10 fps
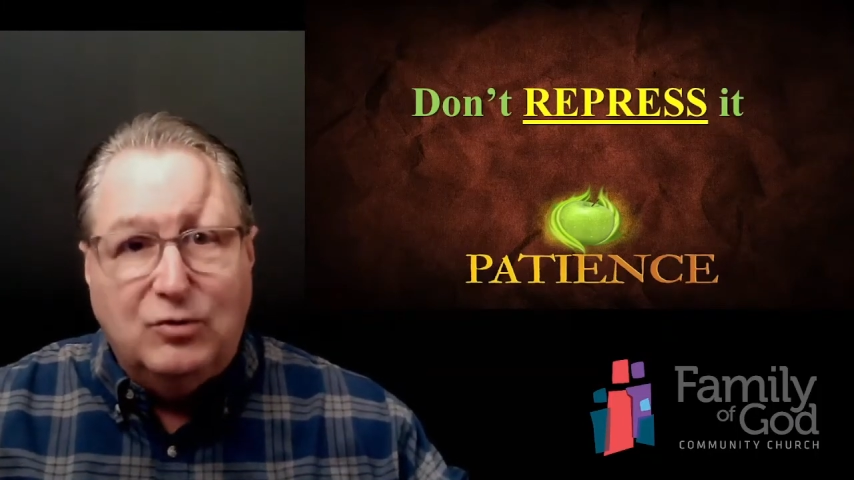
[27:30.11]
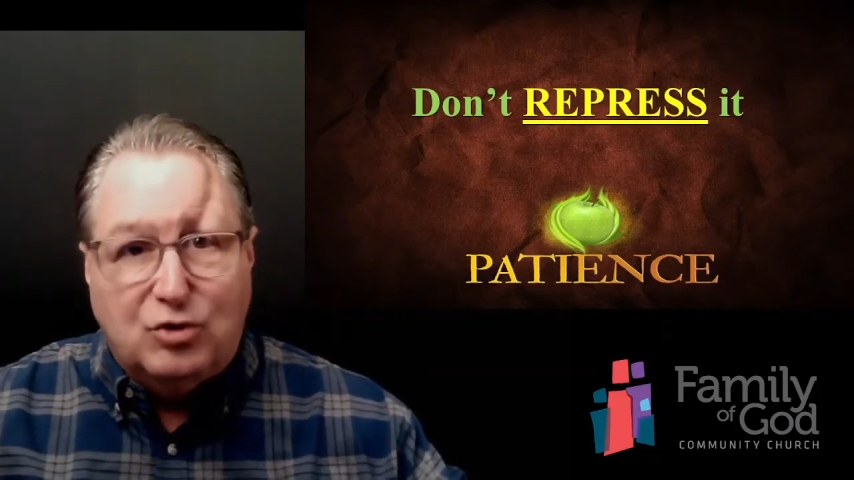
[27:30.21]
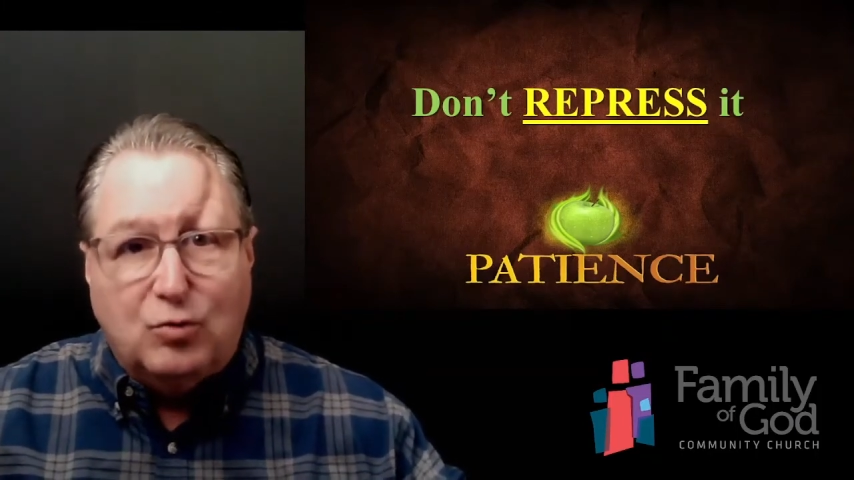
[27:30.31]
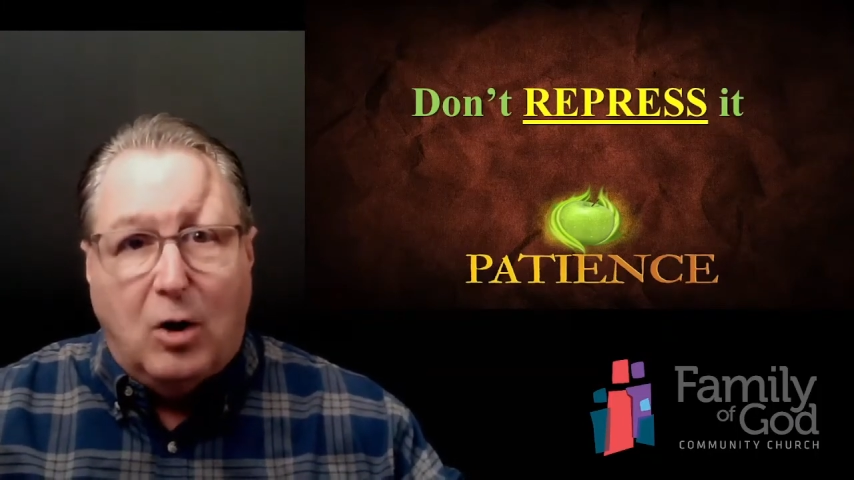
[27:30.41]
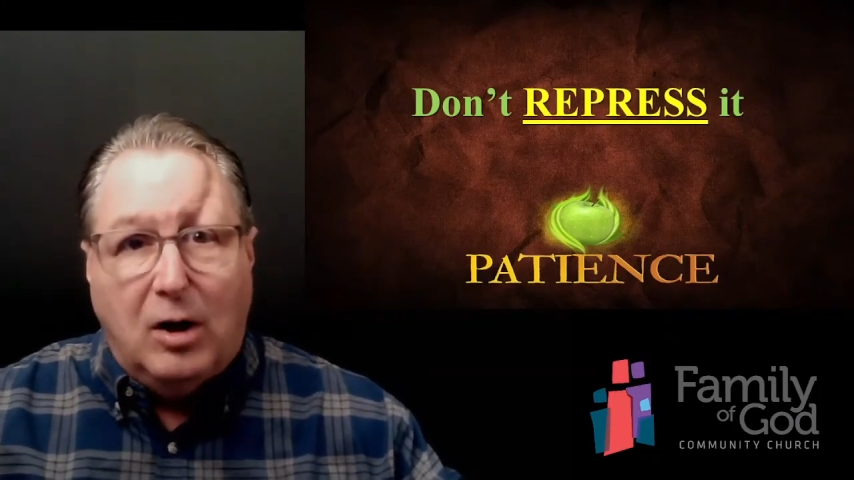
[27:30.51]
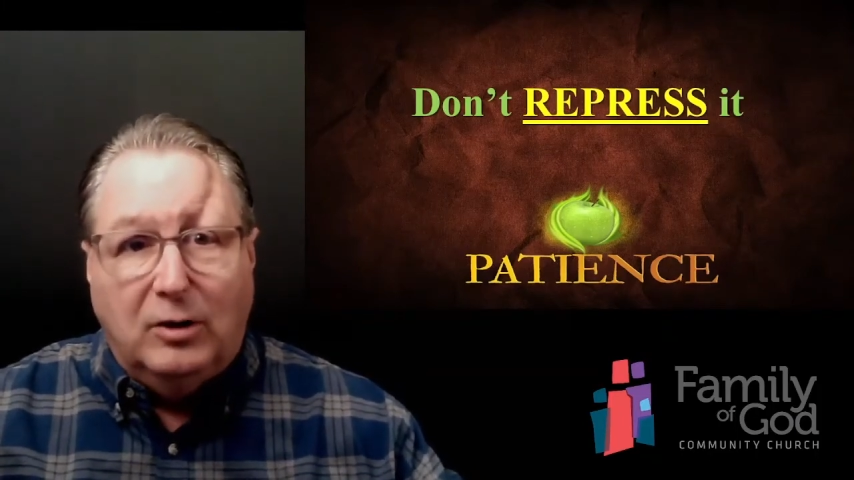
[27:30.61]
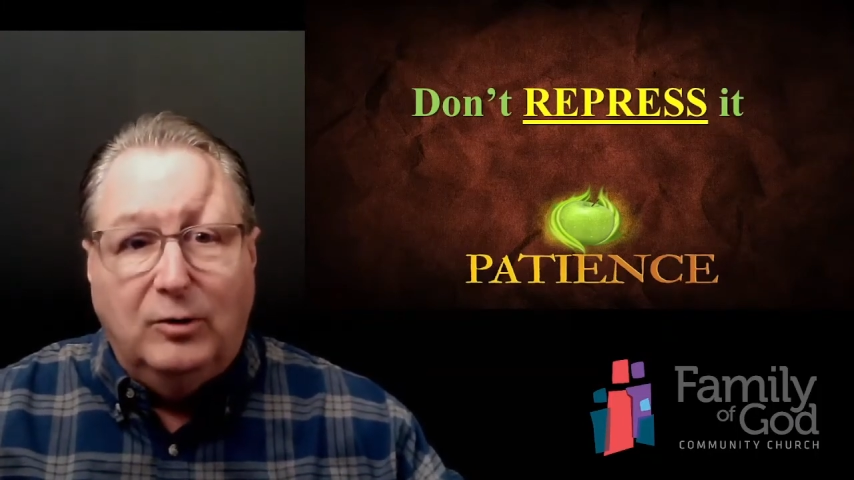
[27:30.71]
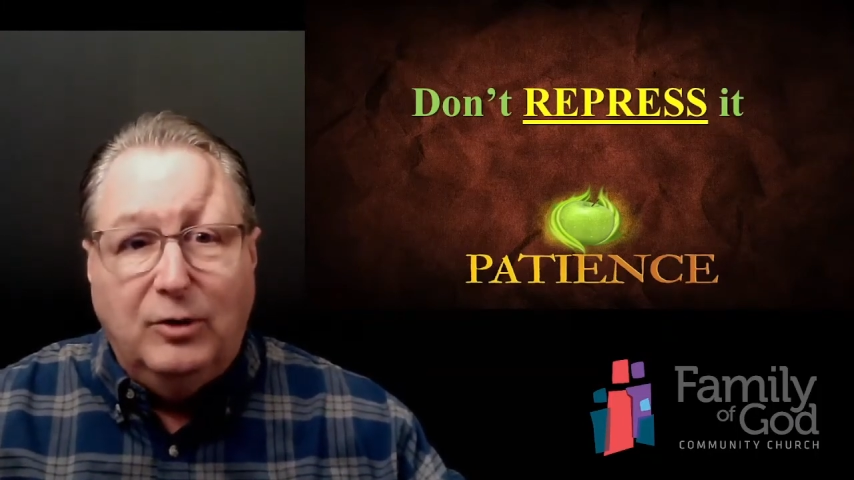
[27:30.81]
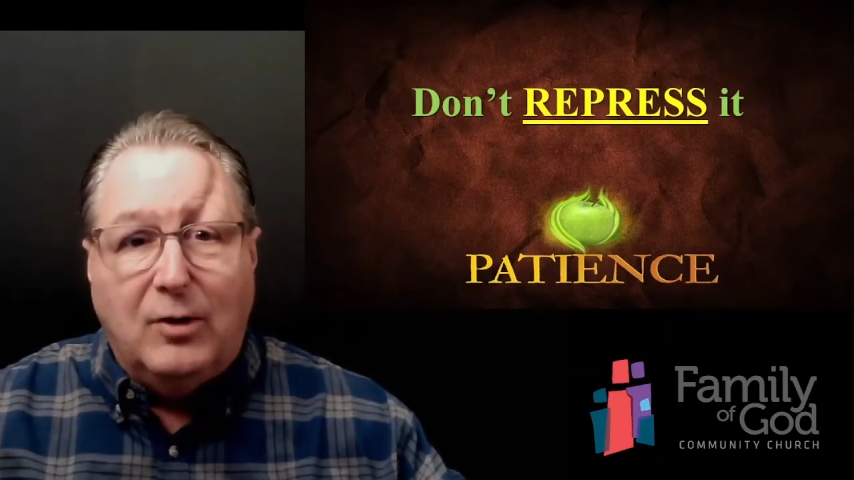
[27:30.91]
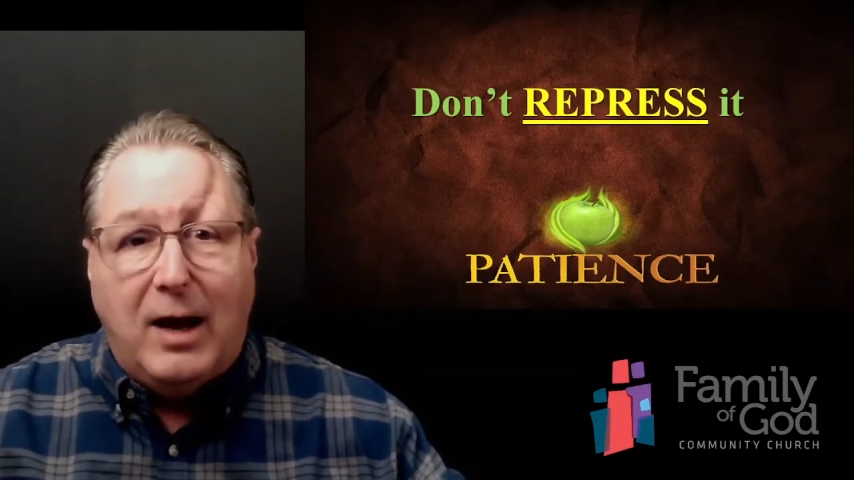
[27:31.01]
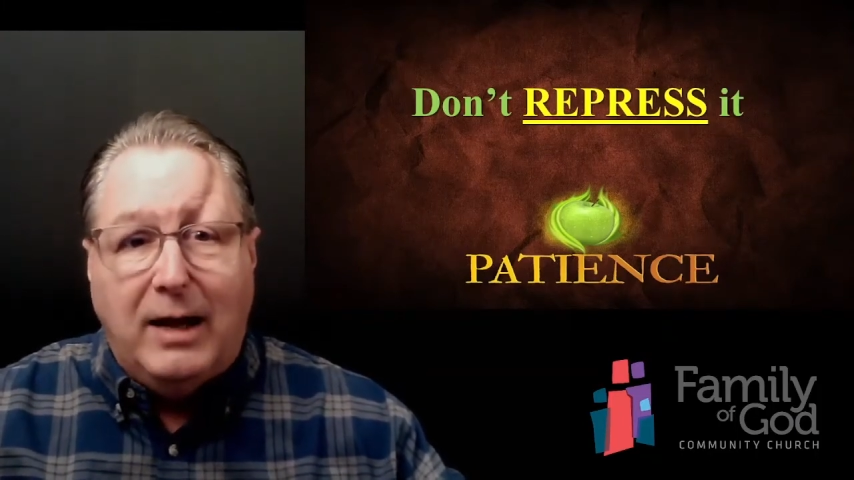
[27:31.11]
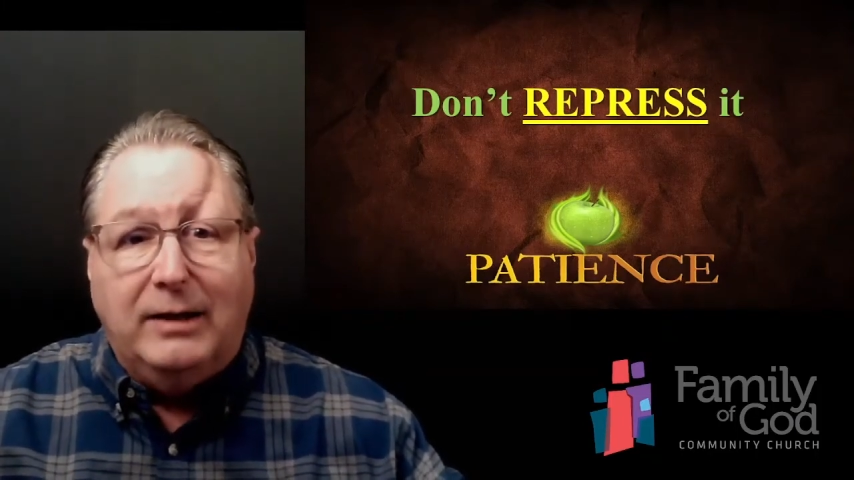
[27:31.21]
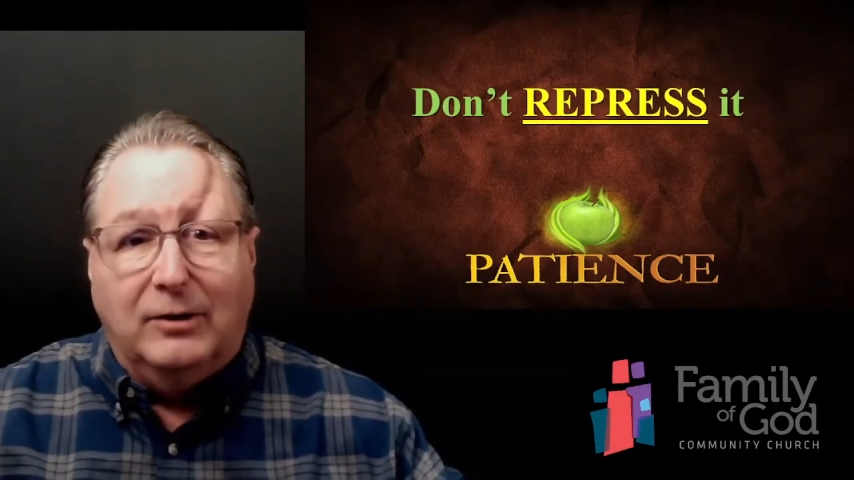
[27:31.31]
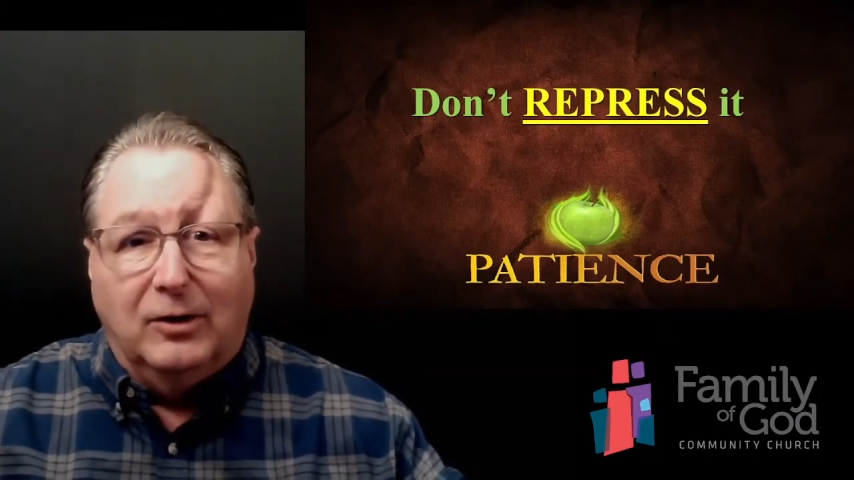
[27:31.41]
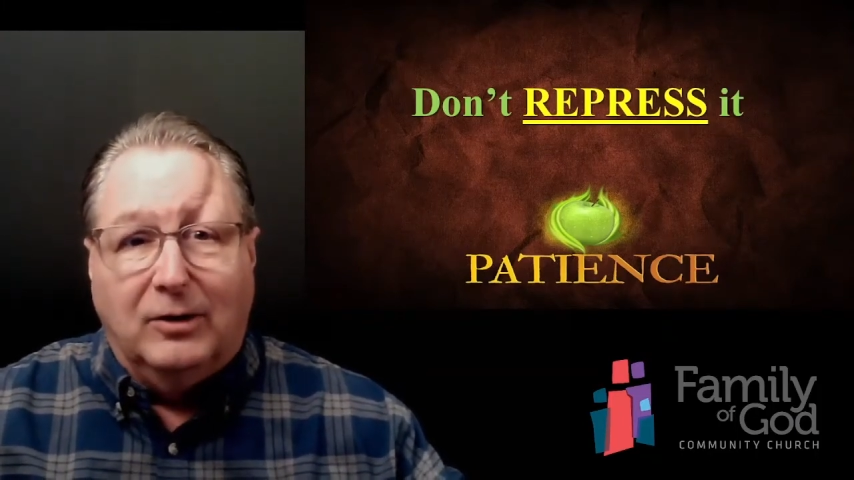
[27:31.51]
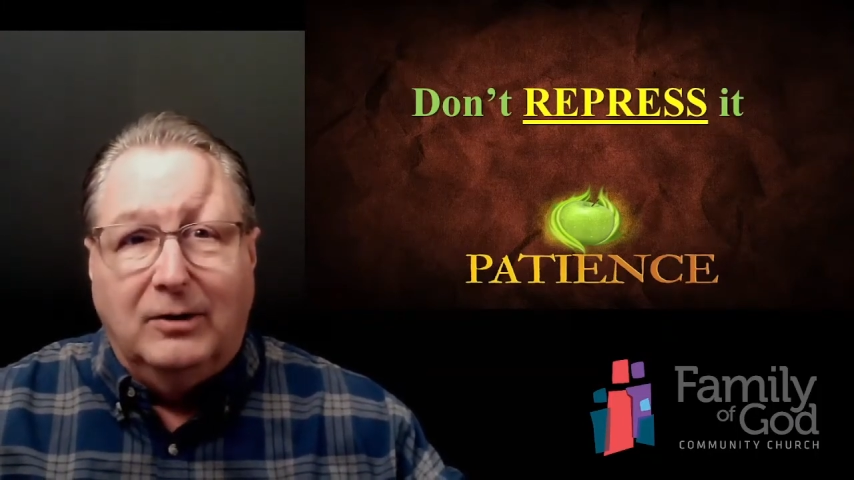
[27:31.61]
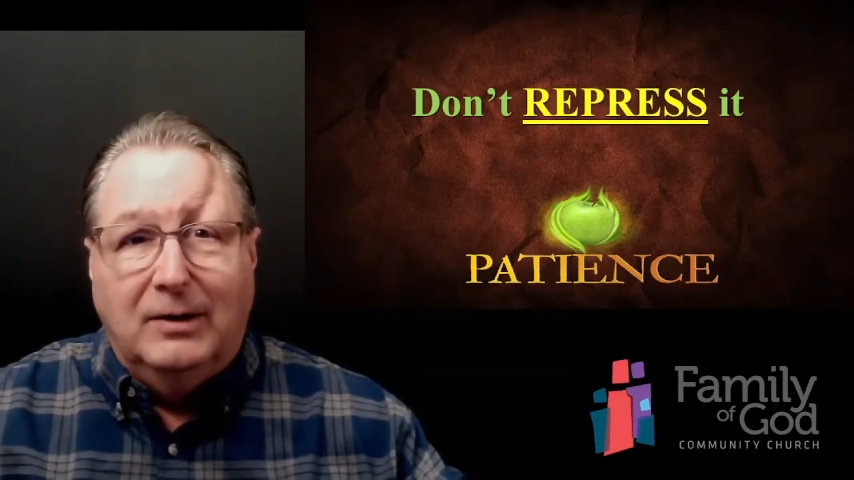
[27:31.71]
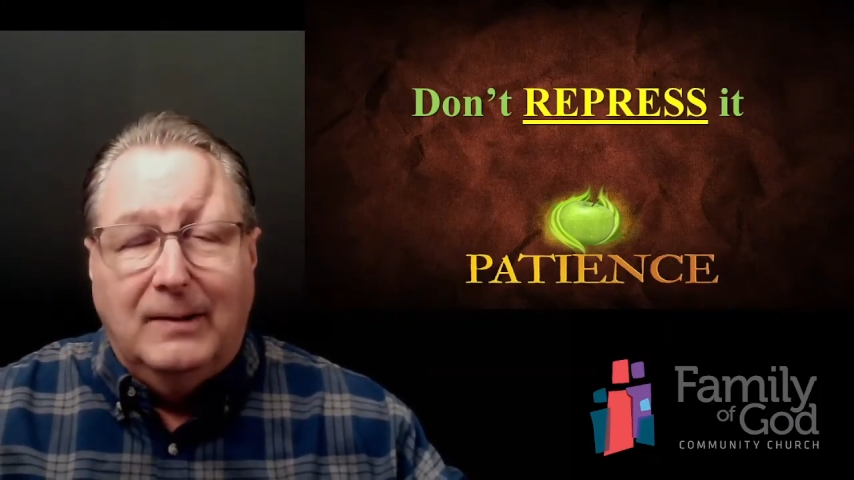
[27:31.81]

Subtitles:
swallow your anger